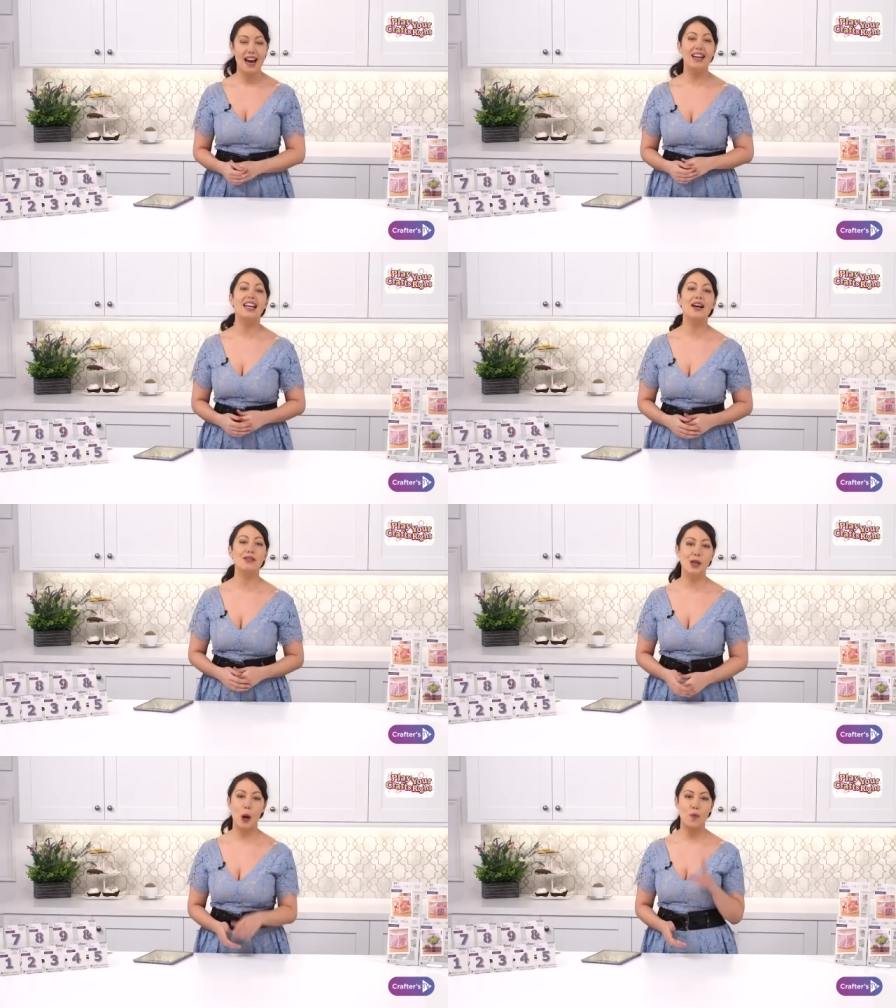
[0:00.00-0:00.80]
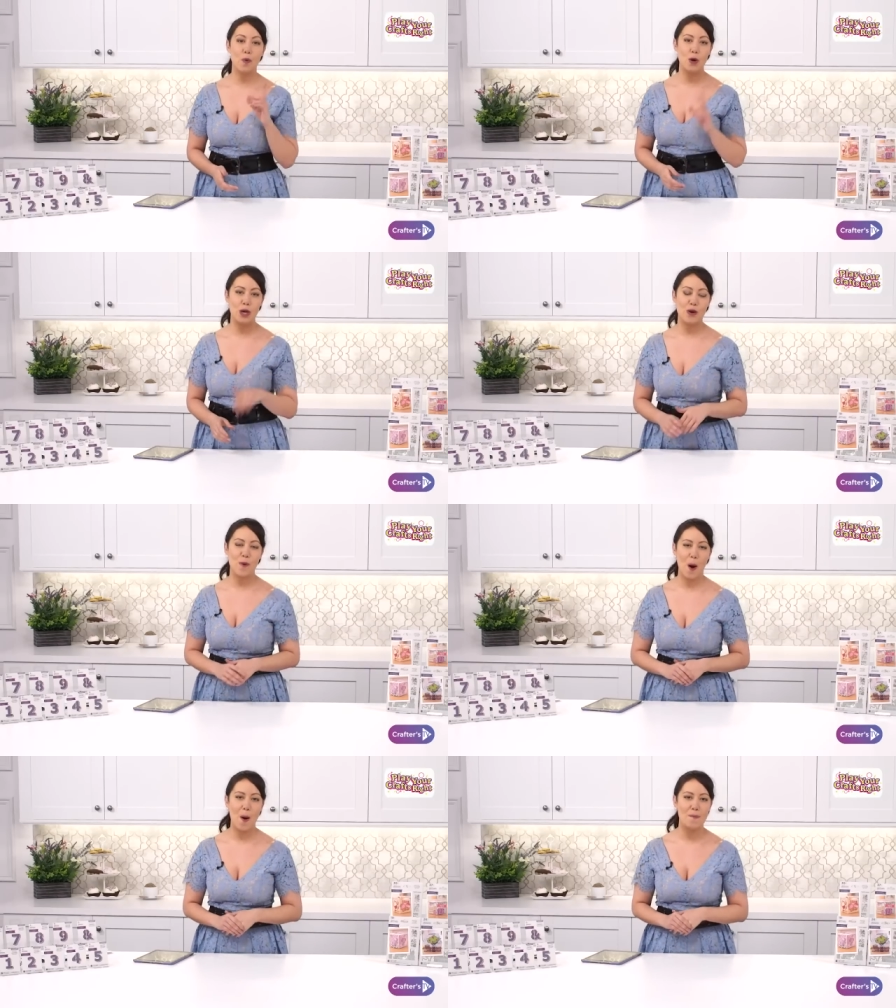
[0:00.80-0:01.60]
and let us know what you
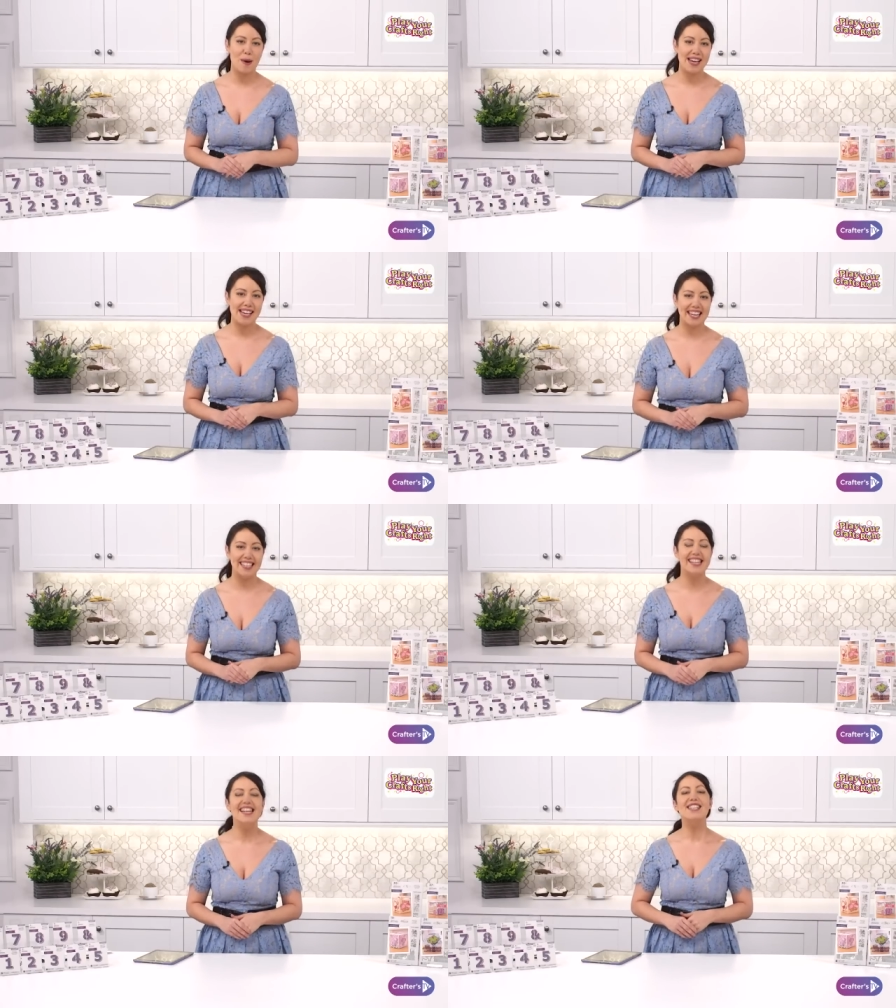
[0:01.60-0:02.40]
are making.